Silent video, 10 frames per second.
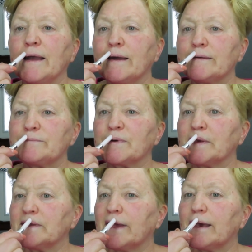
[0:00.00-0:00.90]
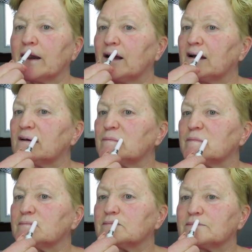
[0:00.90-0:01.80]
and bring that up
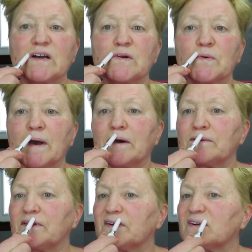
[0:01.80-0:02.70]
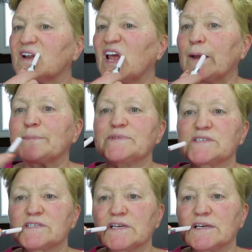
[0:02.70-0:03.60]
around your
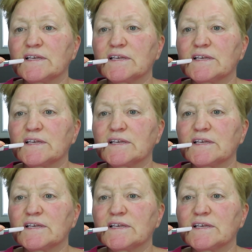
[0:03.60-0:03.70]
lips.